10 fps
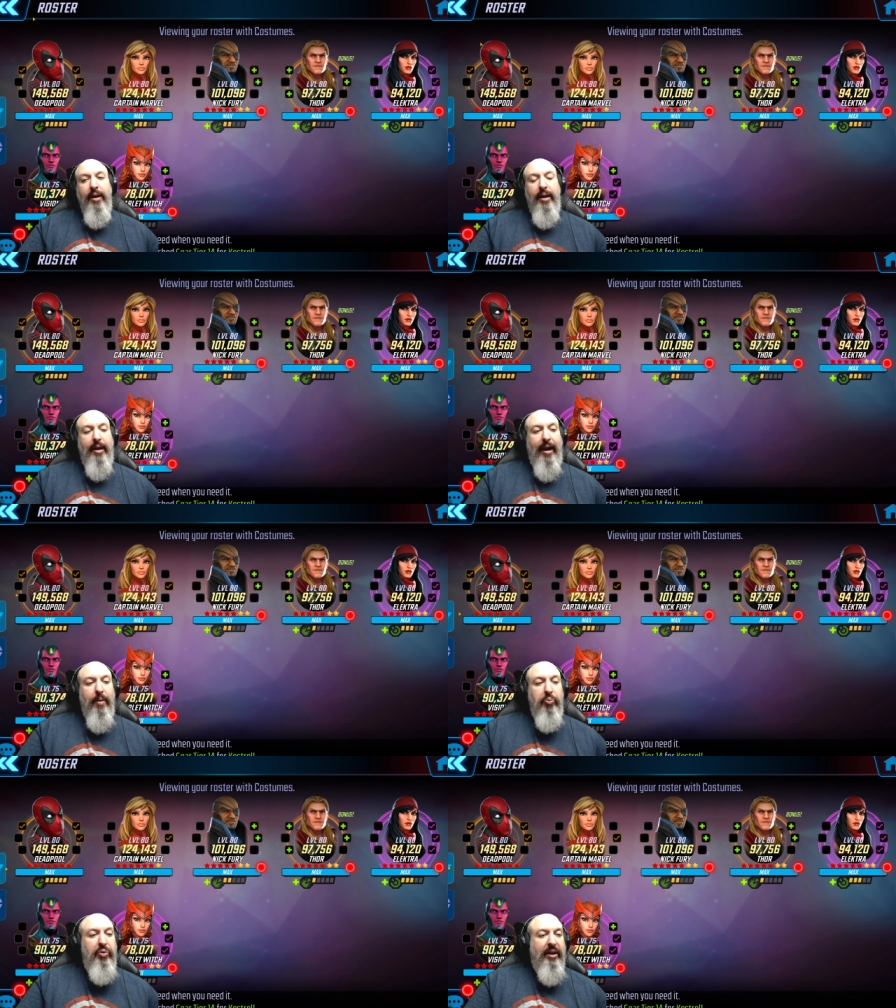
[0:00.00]
Uh,
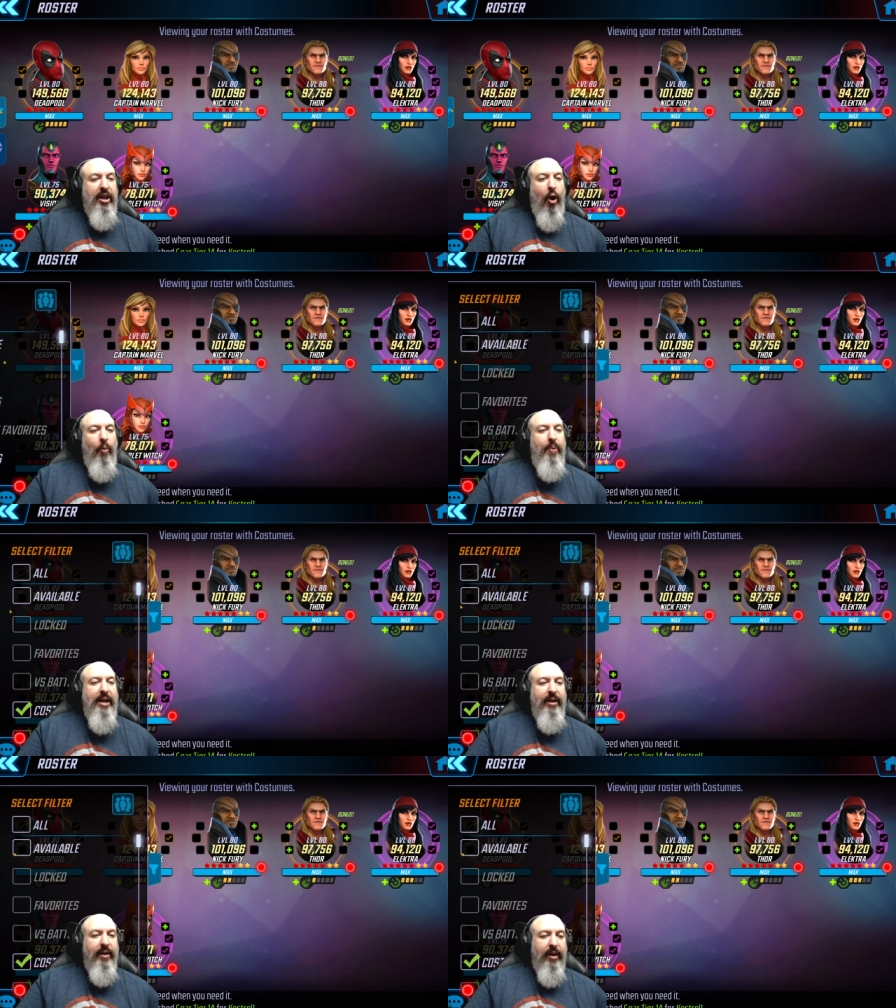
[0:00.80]
I'm really
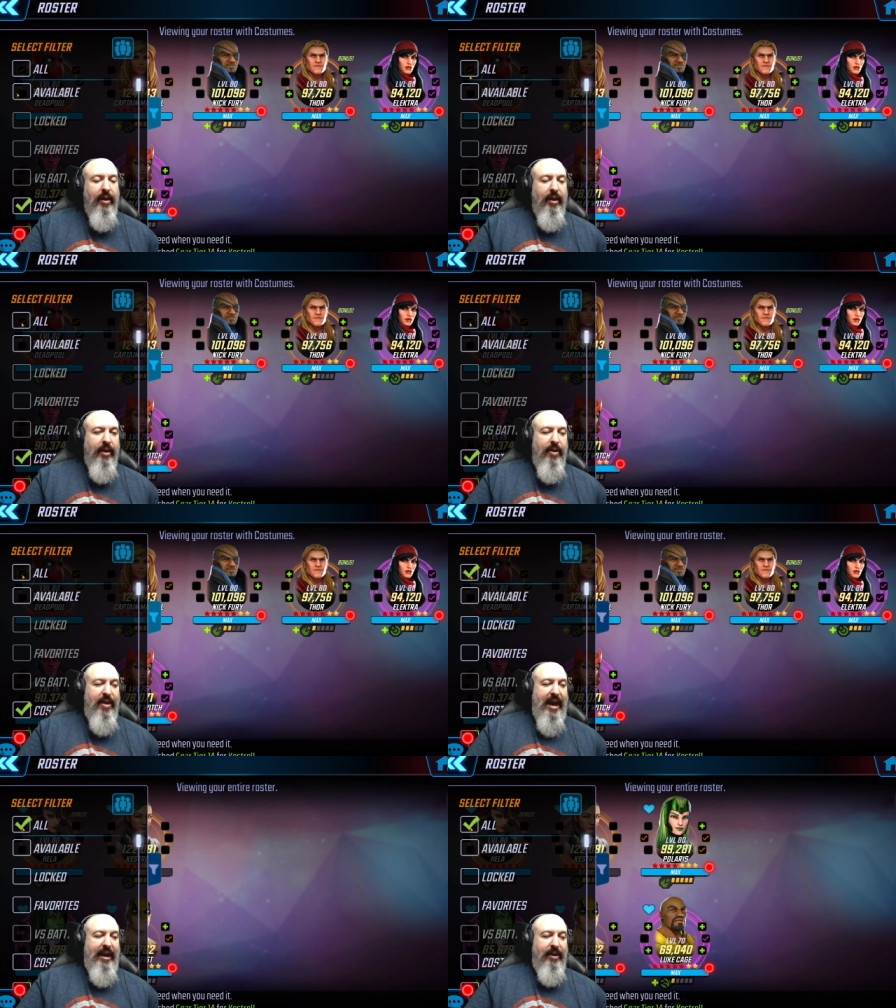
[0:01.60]
hoping
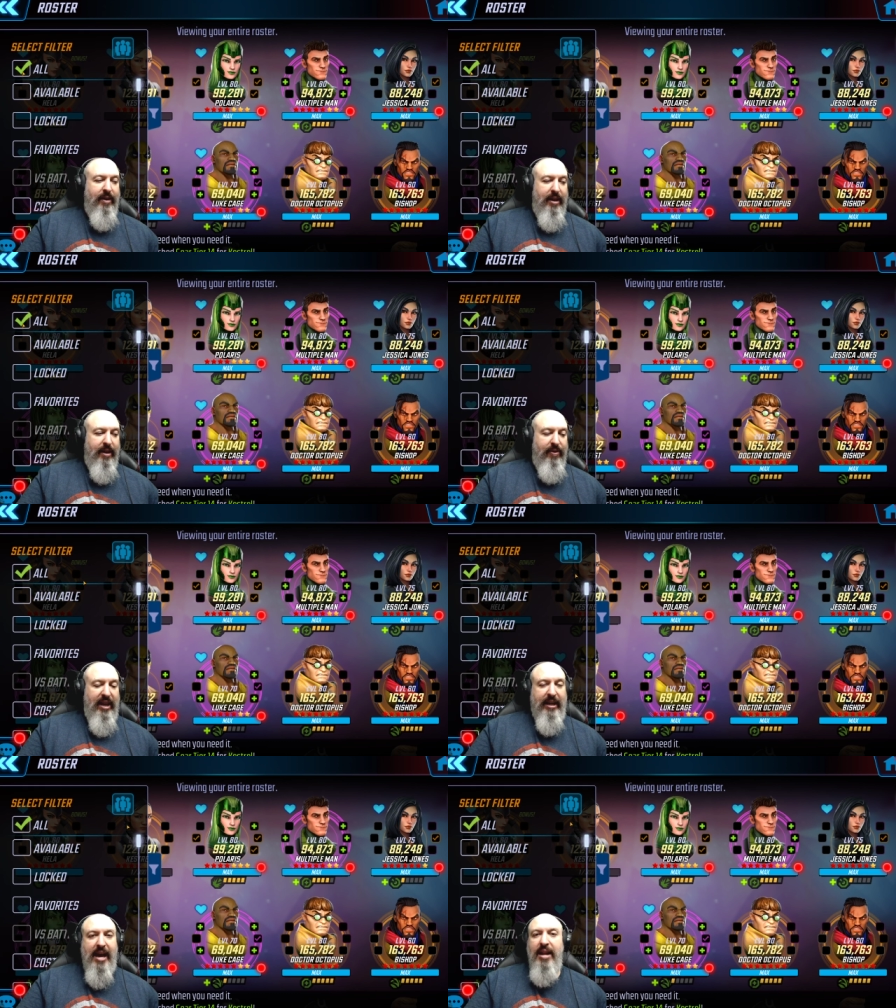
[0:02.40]
that uh, they
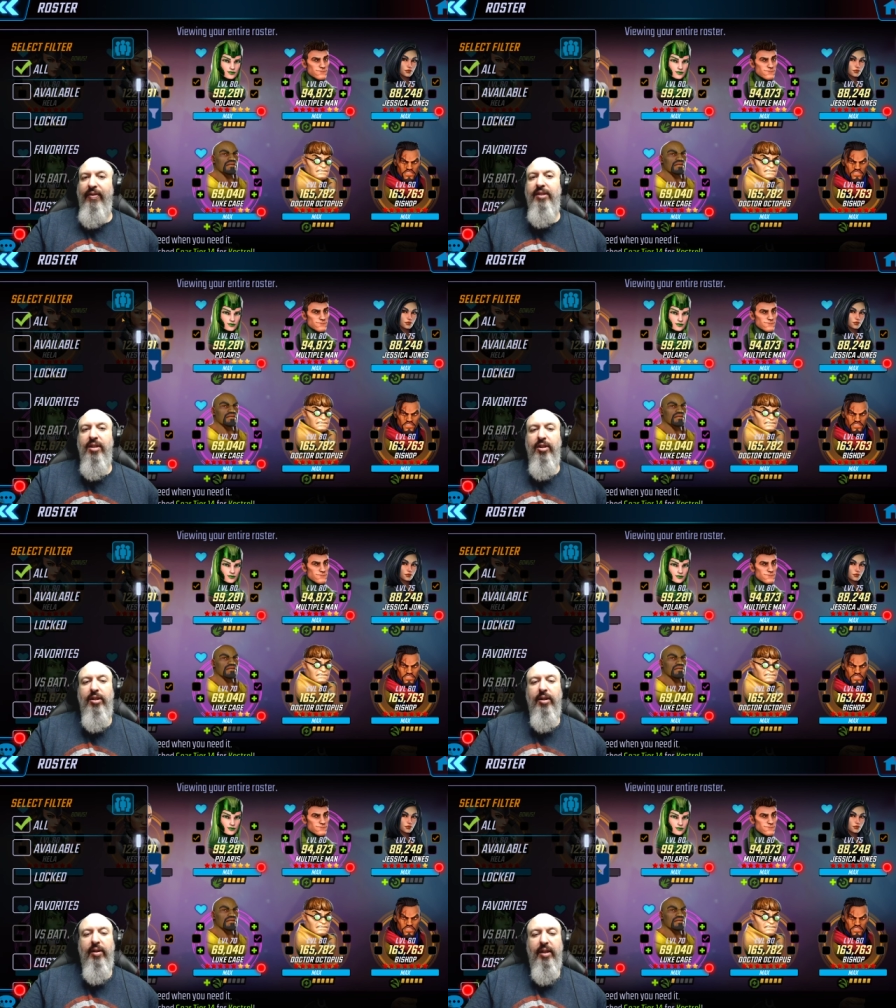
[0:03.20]
kind of listen to the